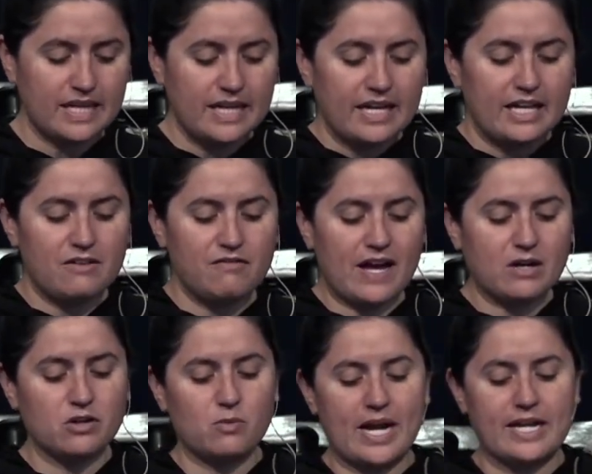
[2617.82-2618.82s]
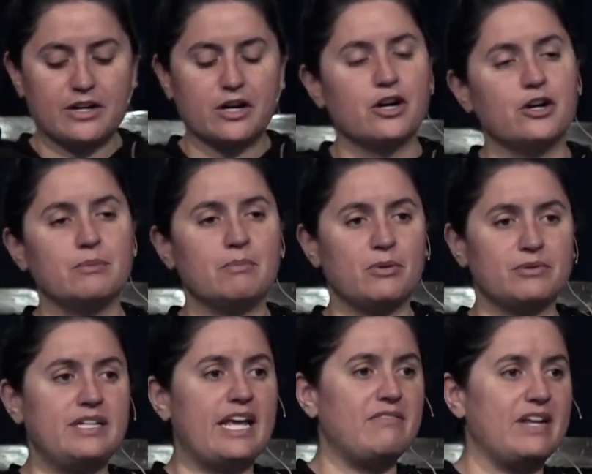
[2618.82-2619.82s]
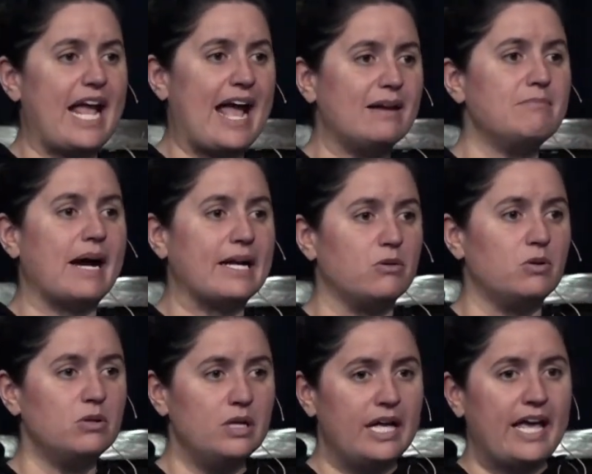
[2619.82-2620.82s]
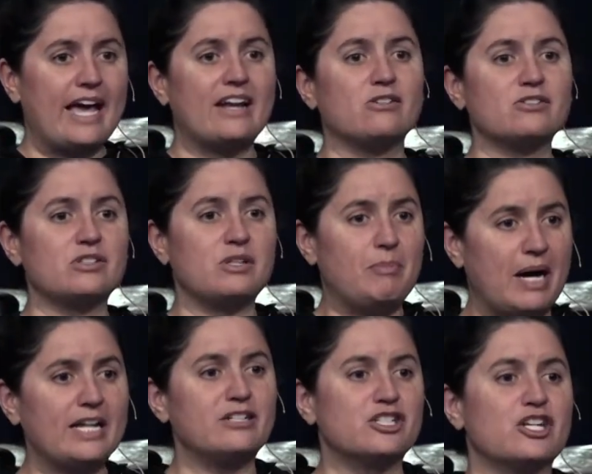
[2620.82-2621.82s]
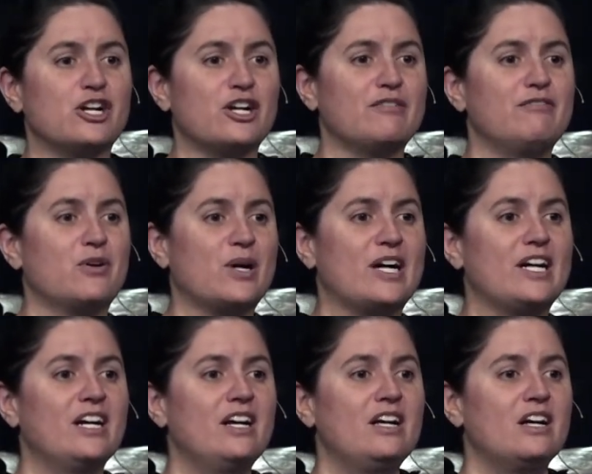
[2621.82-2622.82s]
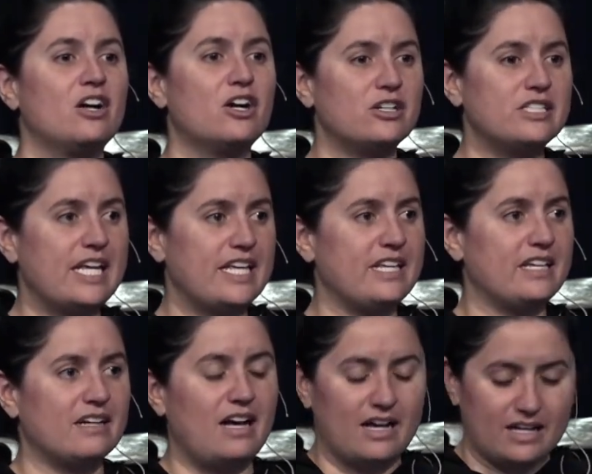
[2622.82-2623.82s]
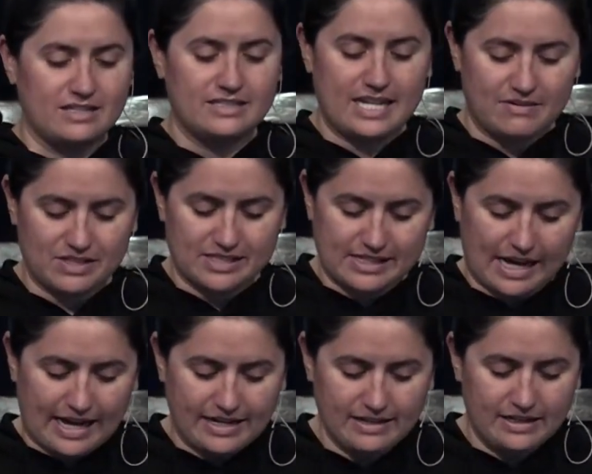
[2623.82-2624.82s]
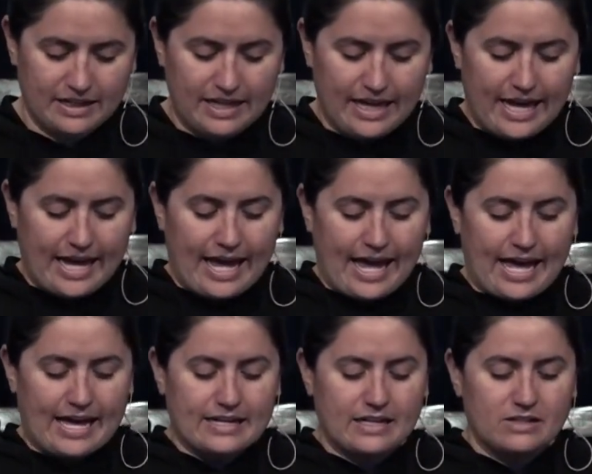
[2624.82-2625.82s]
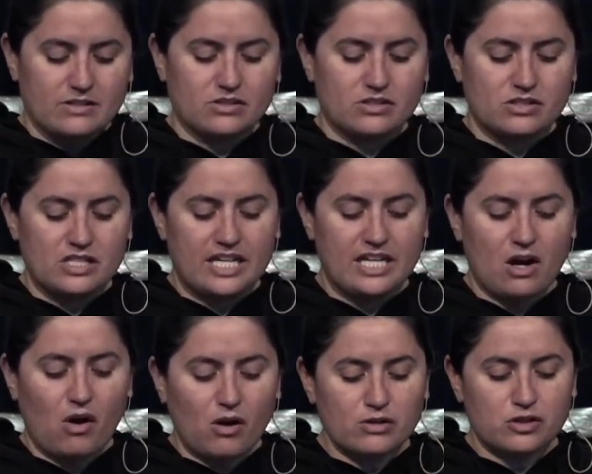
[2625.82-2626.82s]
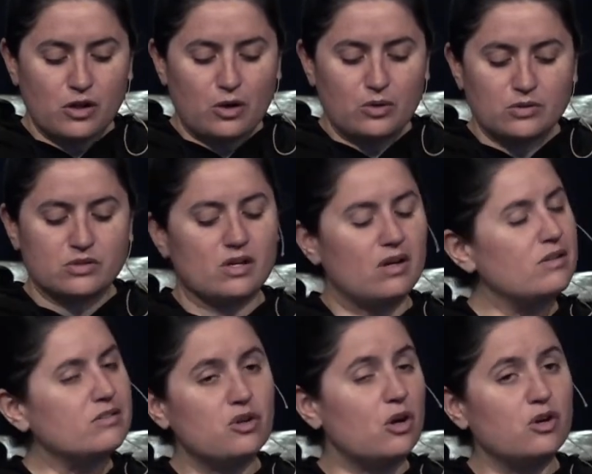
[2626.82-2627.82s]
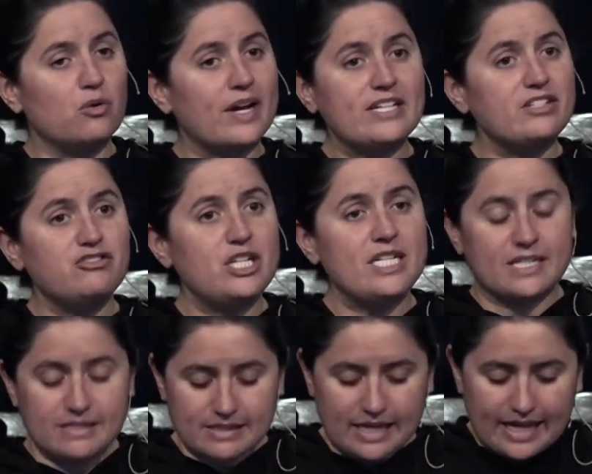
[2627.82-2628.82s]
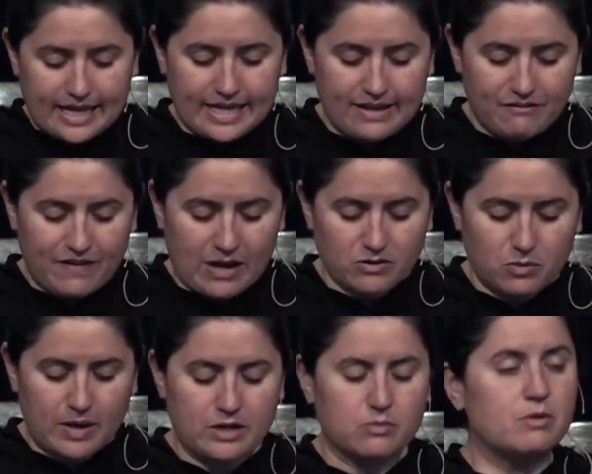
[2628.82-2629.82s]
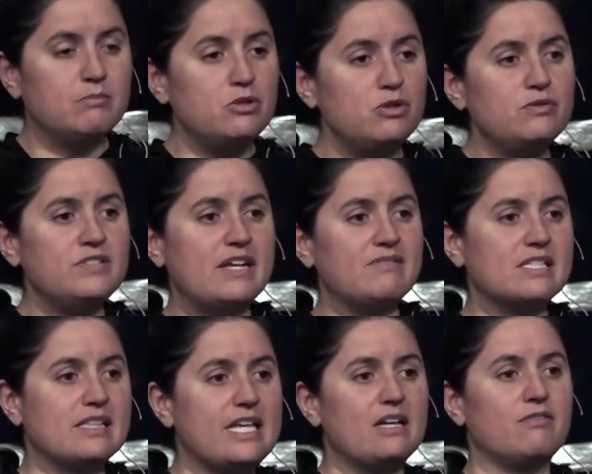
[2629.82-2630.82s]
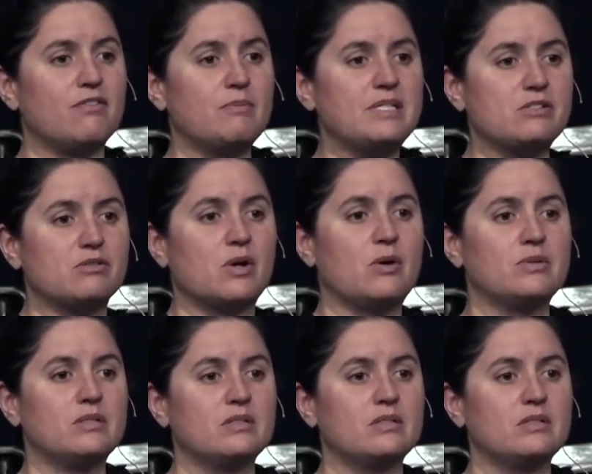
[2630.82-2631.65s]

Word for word: He found a way to hurt both David and Michal, and also to punish her for her taking uh, David's side. And he also, Saul's a crazy genius, he found a way to remove David's link from his throne.